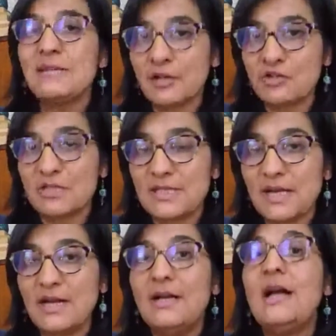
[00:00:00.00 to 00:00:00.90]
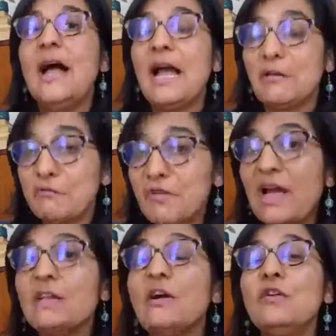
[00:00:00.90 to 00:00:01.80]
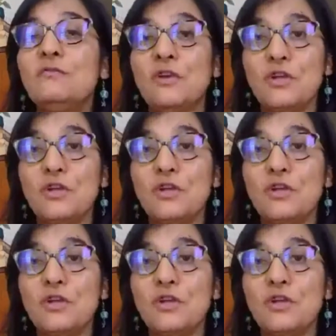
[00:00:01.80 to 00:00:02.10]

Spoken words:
Rakshasa, and find out for